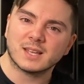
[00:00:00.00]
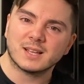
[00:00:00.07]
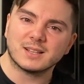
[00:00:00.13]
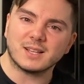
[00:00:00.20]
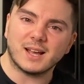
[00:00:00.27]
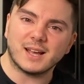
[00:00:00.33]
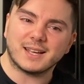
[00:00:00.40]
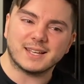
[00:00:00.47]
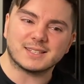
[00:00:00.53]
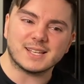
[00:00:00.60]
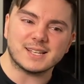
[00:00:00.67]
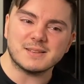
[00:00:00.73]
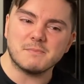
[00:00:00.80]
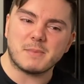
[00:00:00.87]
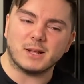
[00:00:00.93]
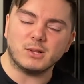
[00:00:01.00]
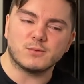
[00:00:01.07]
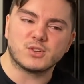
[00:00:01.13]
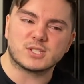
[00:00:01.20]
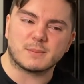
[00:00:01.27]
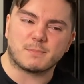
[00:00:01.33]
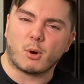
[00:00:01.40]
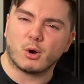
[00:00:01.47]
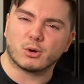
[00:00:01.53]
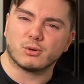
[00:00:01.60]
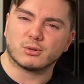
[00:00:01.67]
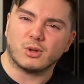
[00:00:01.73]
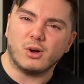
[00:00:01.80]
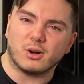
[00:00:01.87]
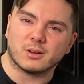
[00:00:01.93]
Like, it doesn't matter if she's a pogue or
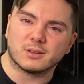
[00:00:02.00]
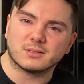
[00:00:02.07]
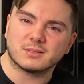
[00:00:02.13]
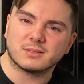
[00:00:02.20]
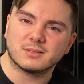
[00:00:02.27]
not.